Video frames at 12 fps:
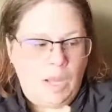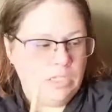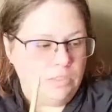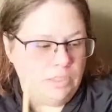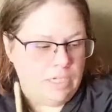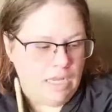to
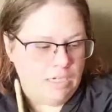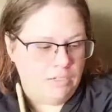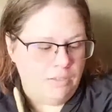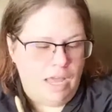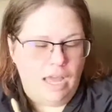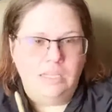learn how to do
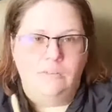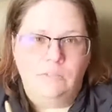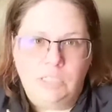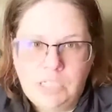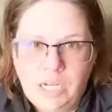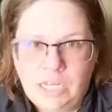that, definitely
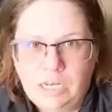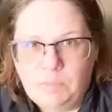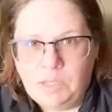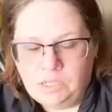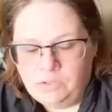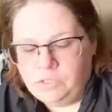check it up
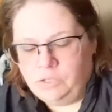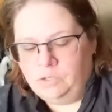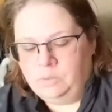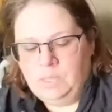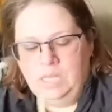on YouTube.